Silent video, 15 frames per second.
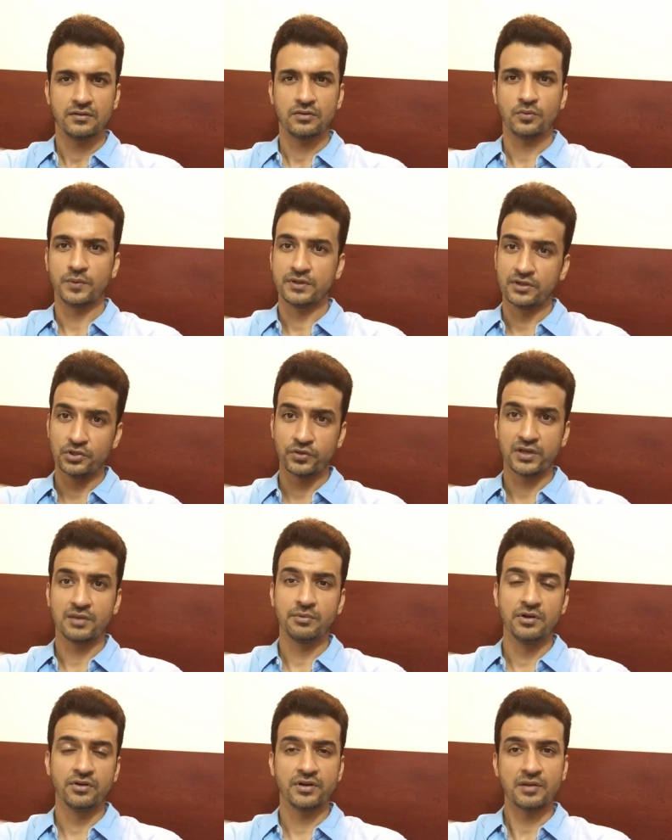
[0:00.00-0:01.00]
So whether you're
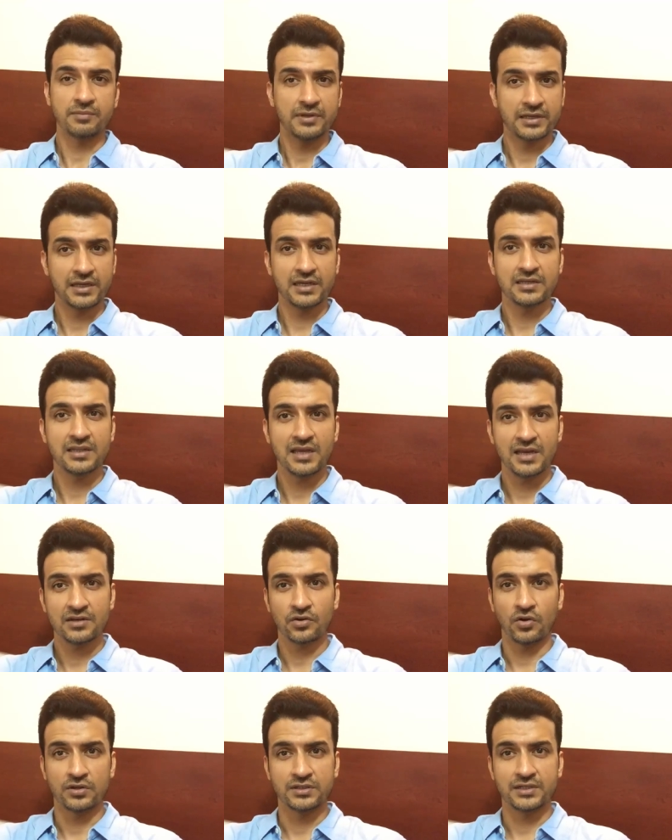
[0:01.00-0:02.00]
able to replicate
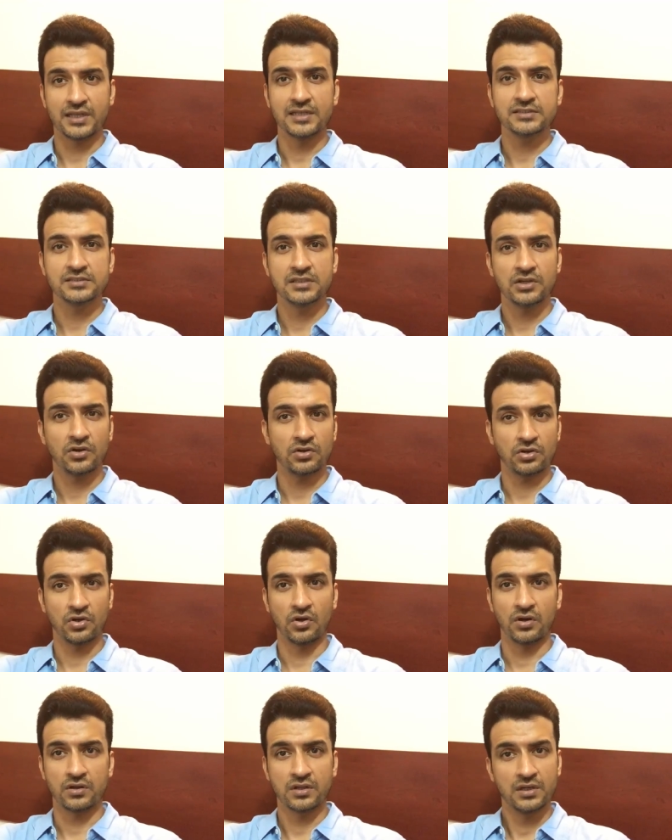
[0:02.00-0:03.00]
that on test day or
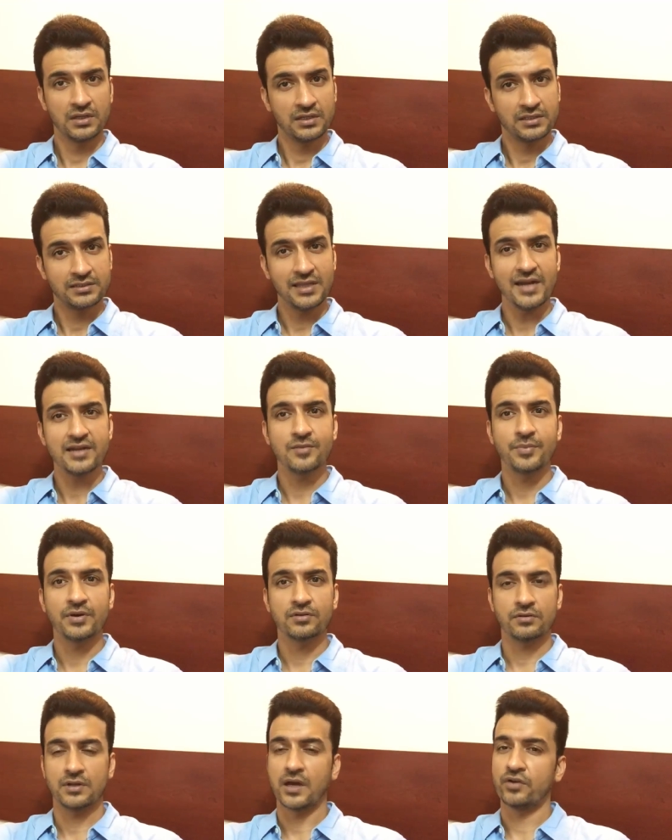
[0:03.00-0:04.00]
not, that
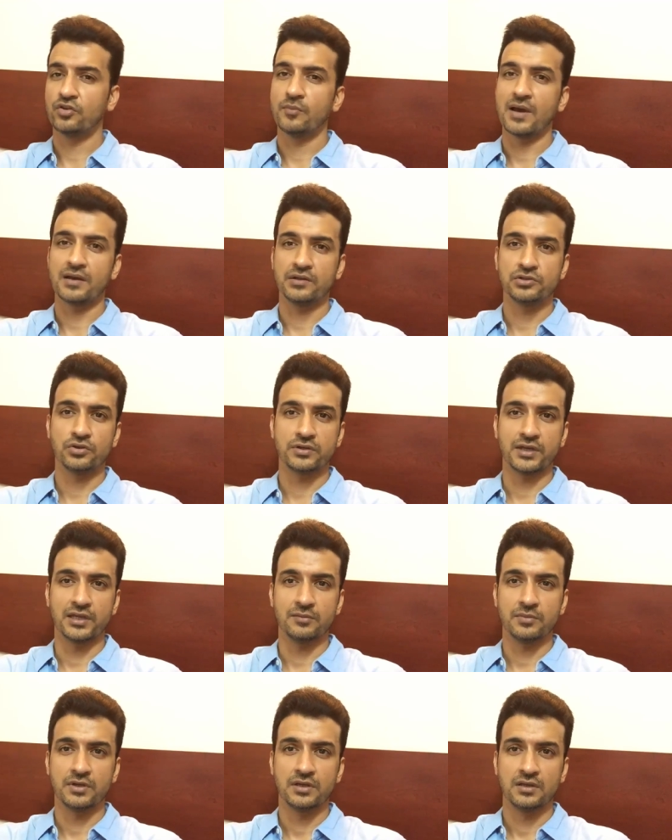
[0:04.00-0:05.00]
depends on how you manage your
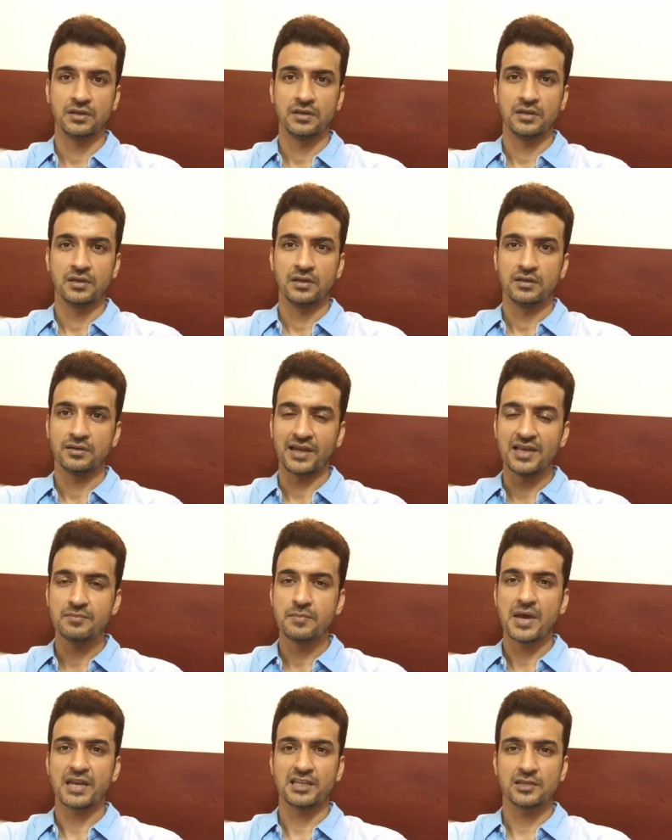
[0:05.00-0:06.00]
time.
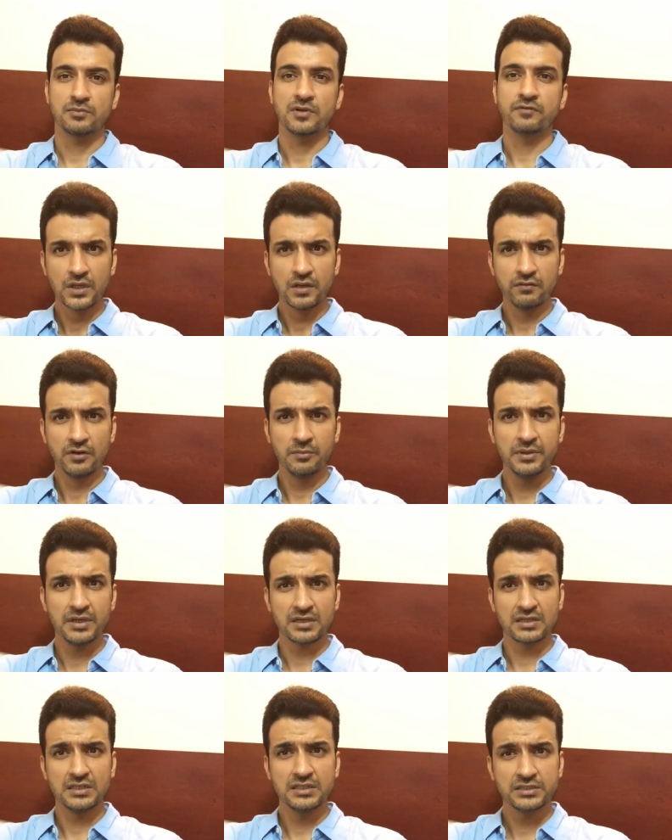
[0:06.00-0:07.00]
Time management will be
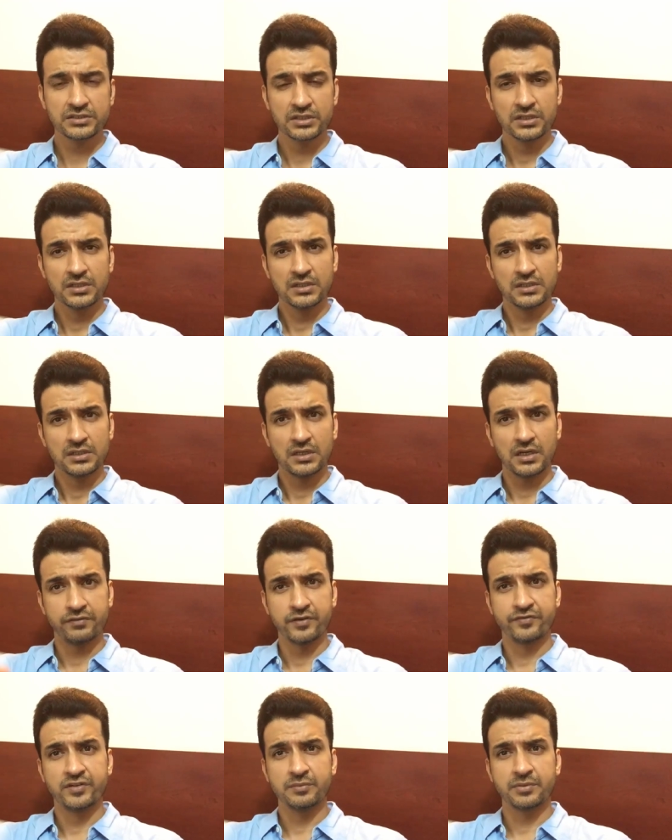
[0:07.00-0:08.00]
at least
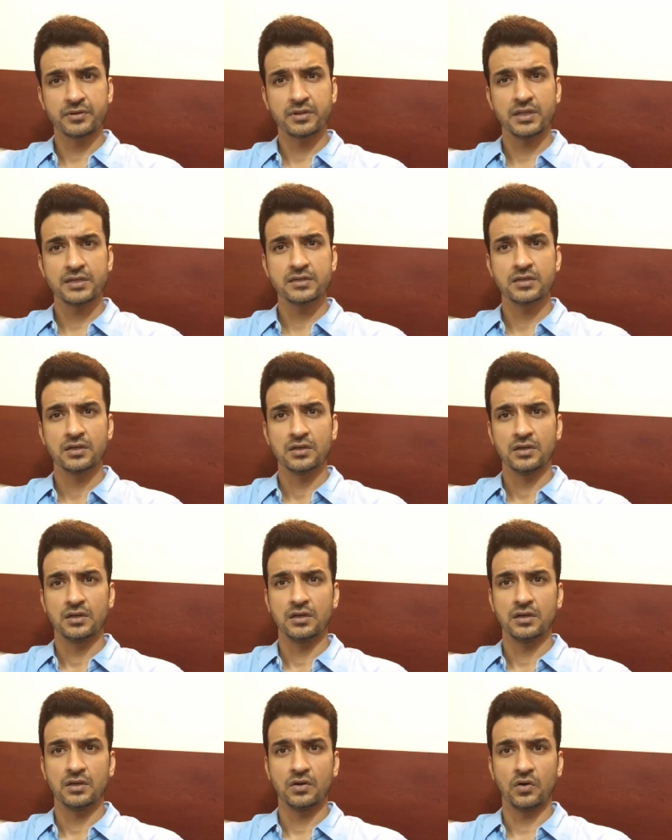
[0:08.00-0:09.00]
50%
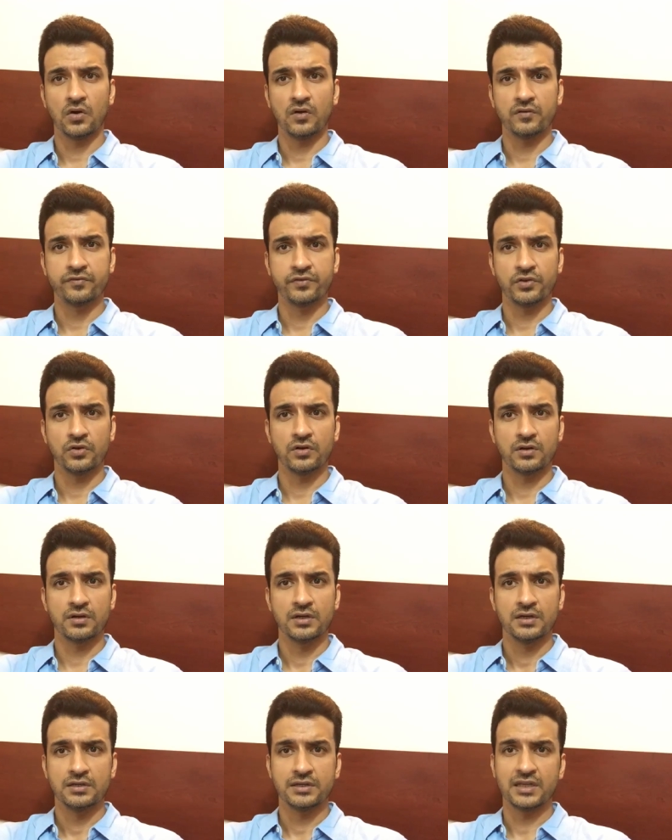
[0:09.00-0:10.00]
of
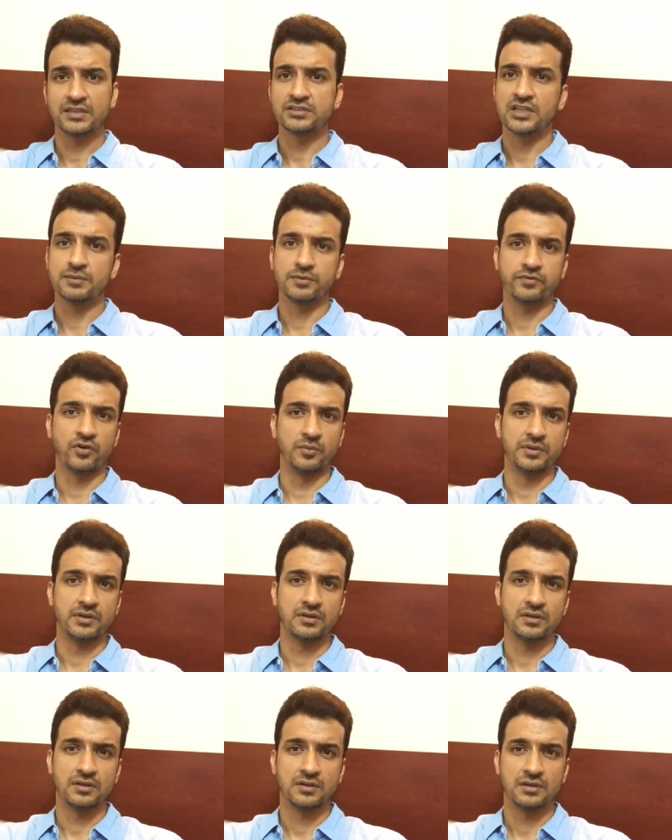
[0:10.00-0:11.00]
your test day
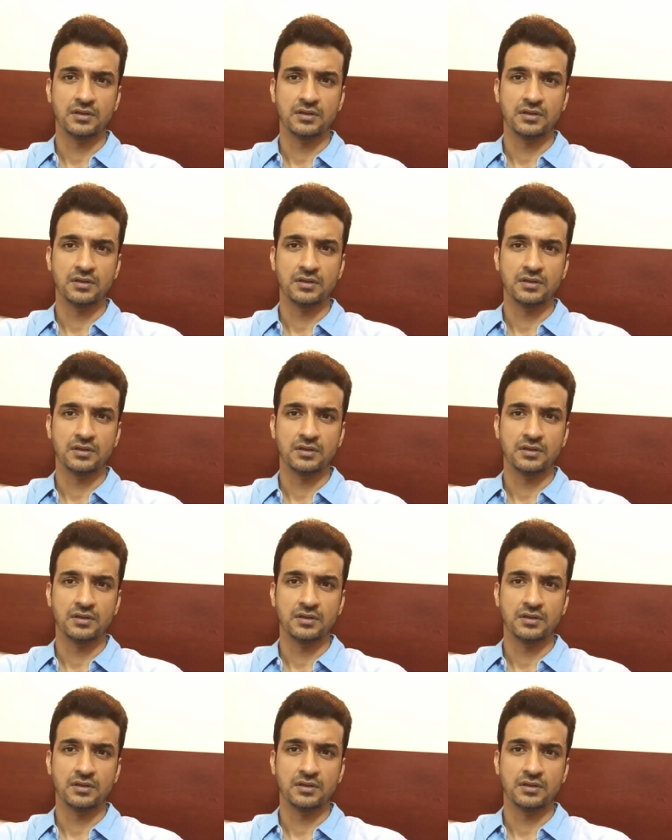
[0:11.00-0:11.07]
performance.